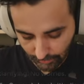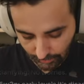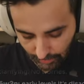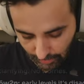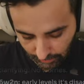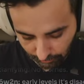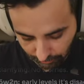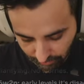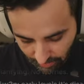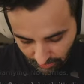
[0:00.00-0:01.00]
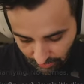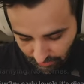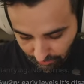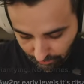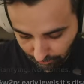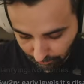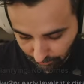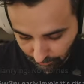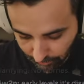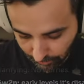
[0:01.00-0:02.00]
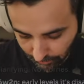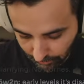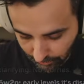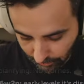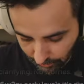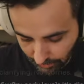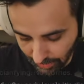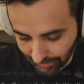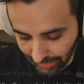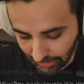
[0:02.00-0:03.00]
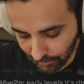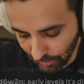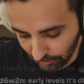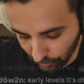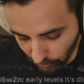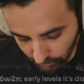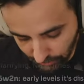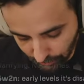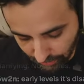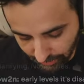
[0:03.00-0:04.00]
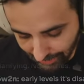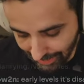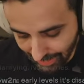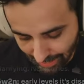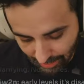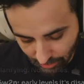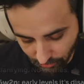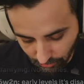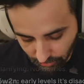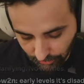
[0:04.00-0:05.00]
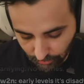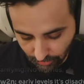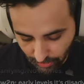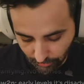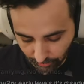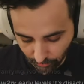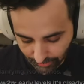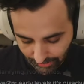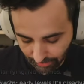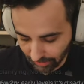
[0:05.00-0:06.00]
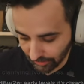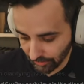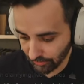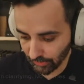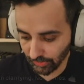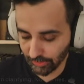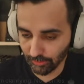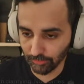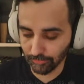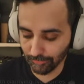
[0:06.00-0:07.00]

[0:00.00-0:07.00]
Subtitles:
Level 5. Yeah, attacks made from a coordinated strike now ignore disadvantage. So that's cool.